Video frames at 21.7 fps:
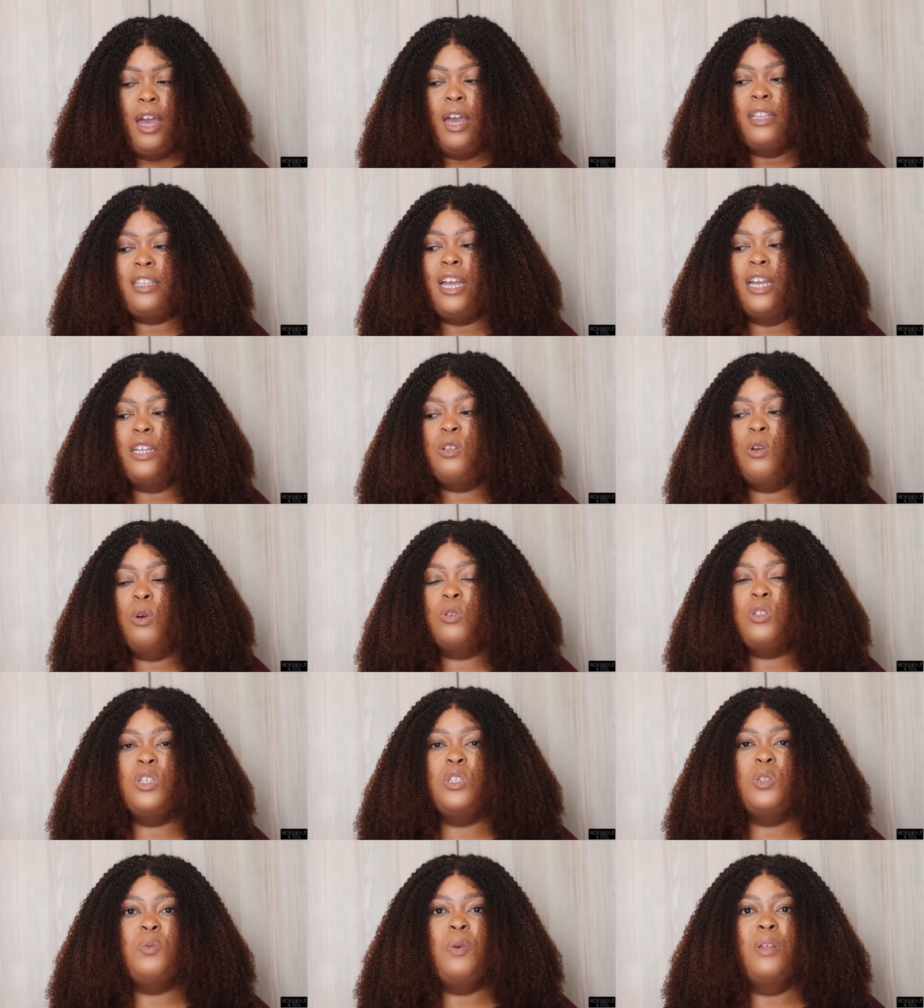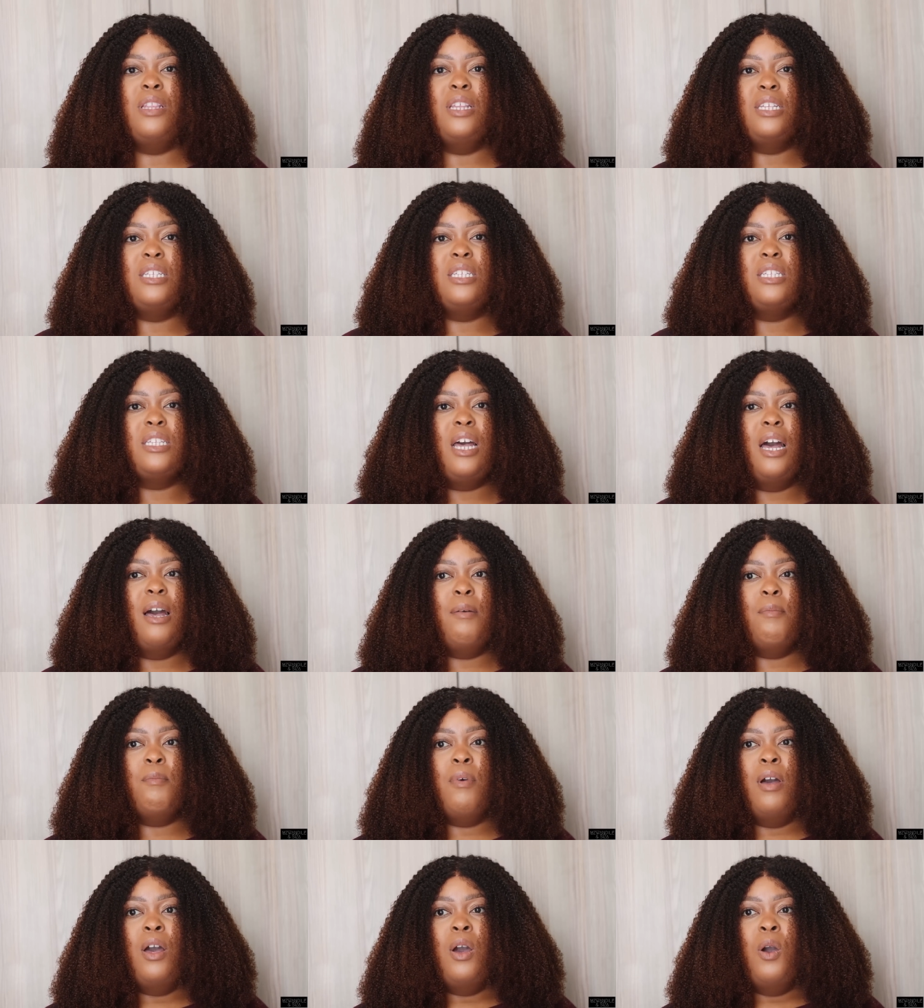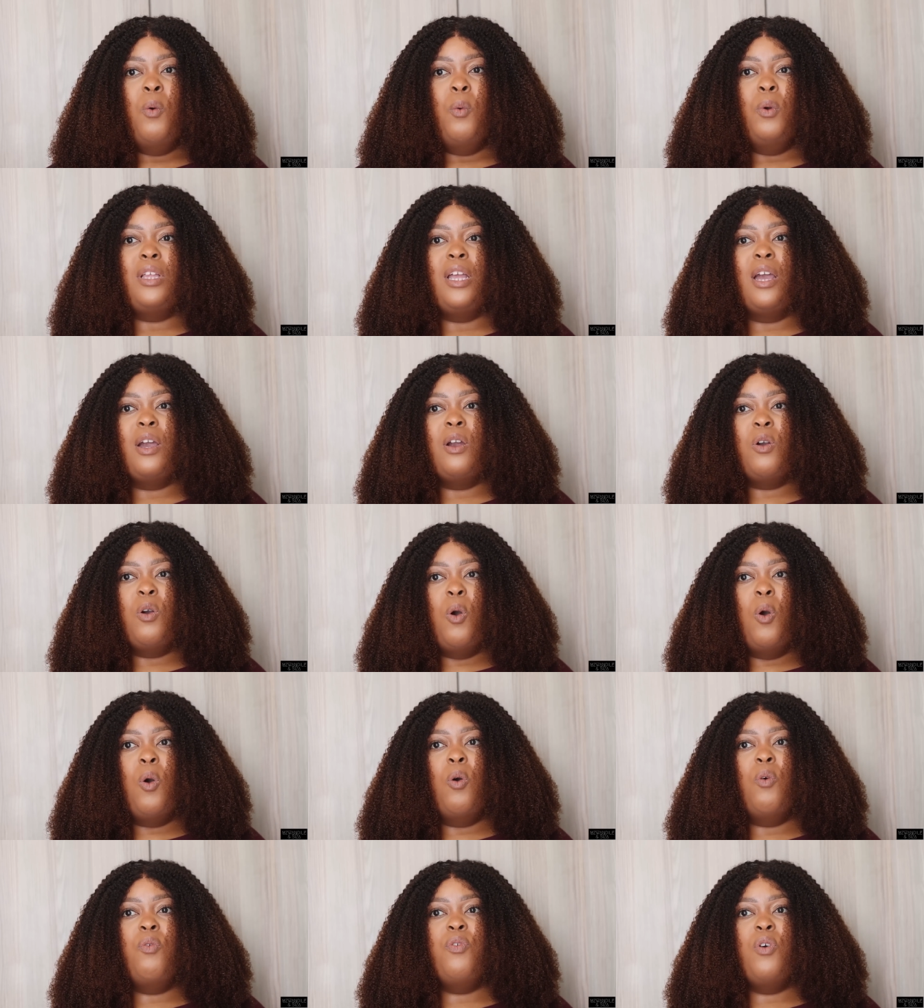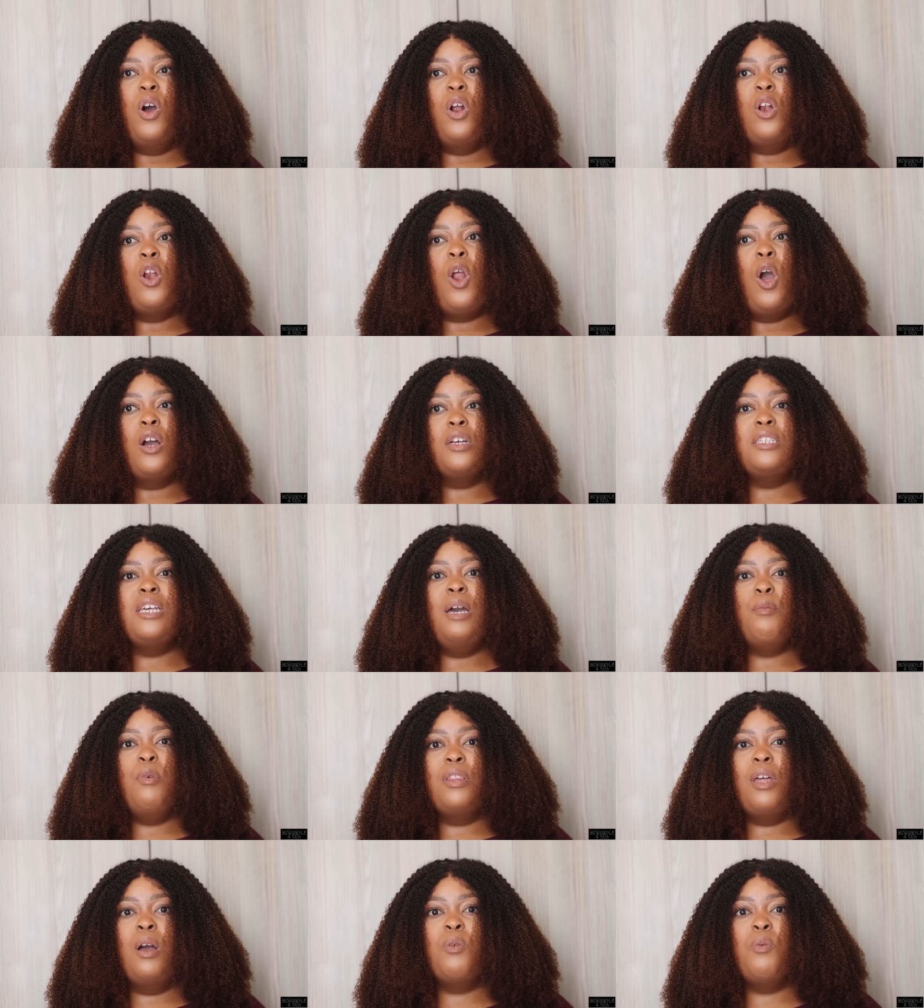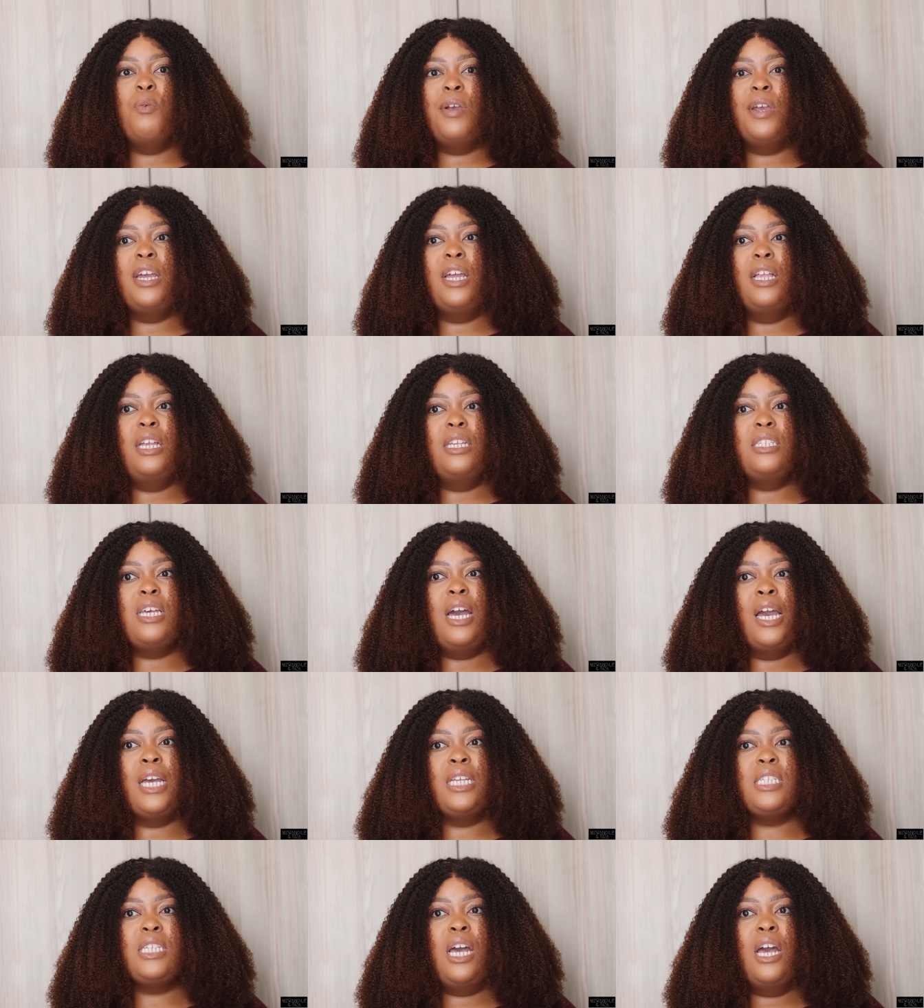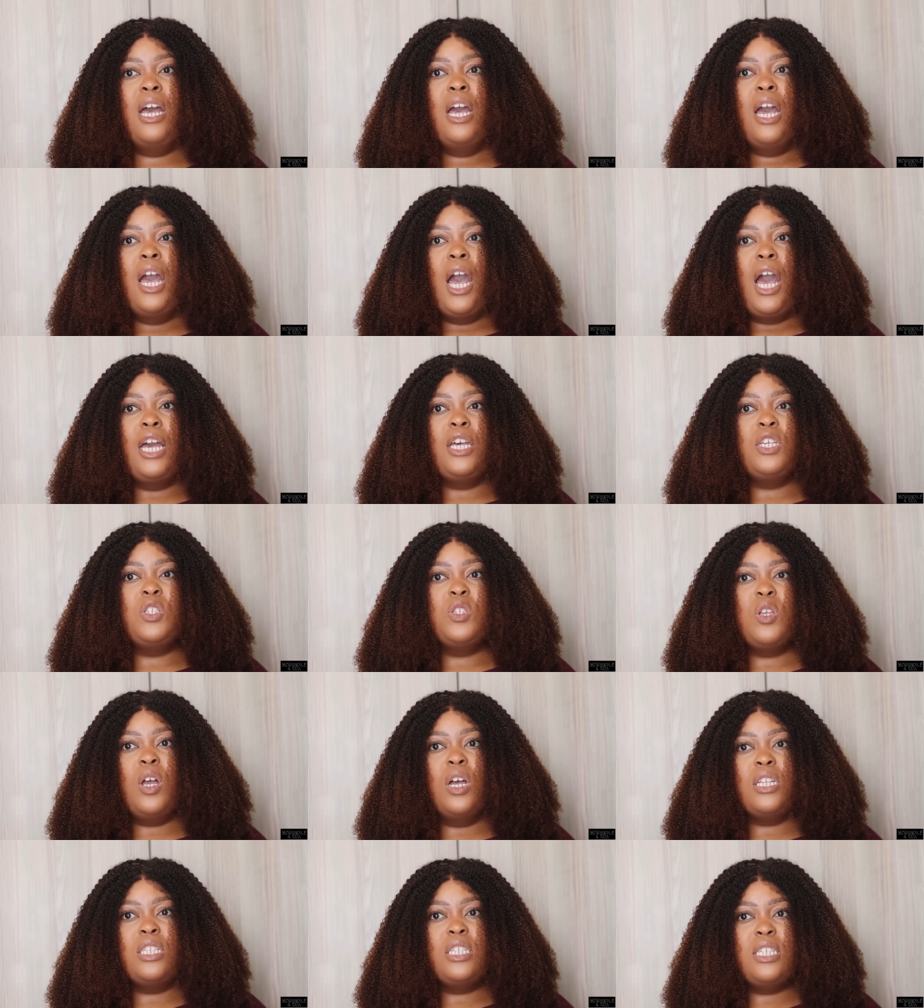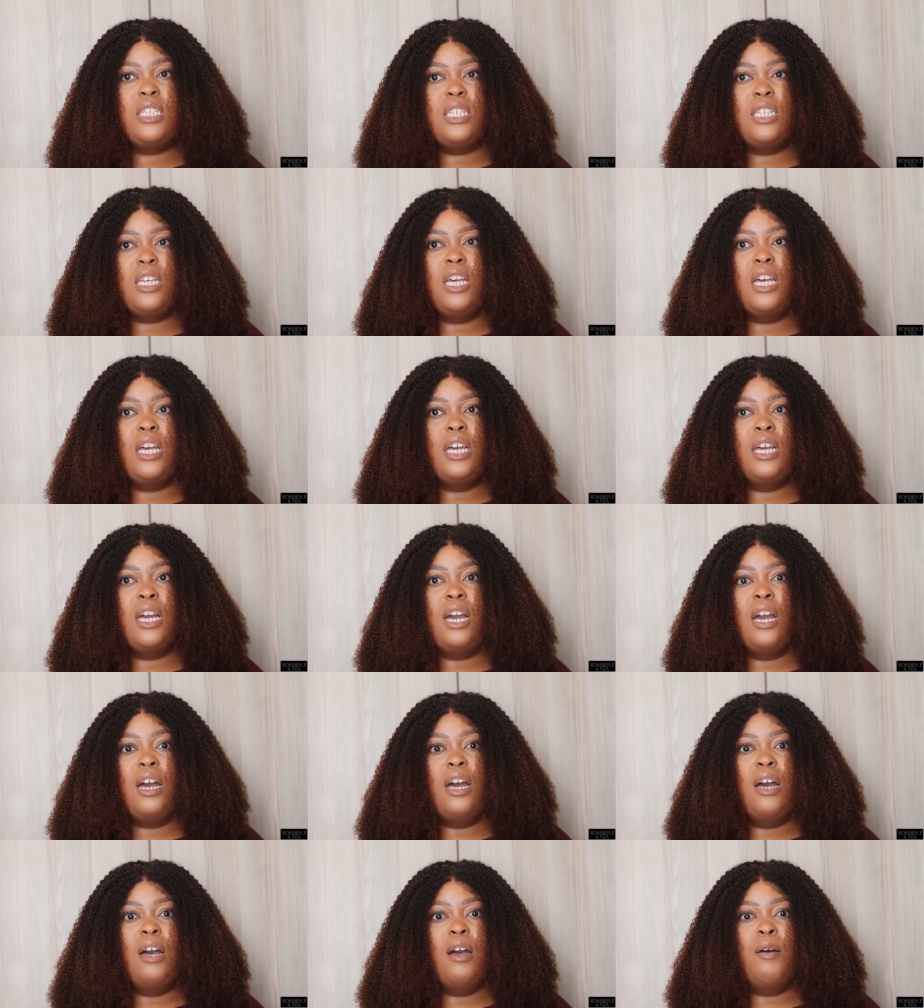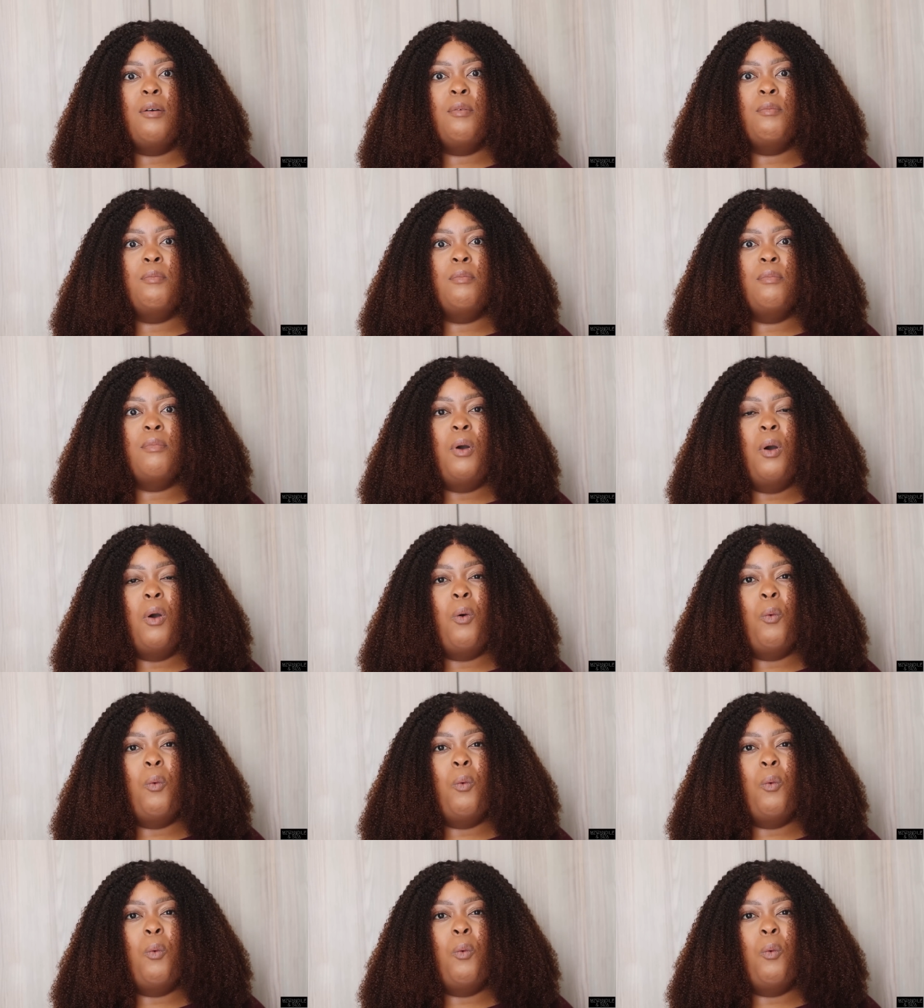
and i noticed when this um, when i go for a long time without wearing any tights i start seeing um,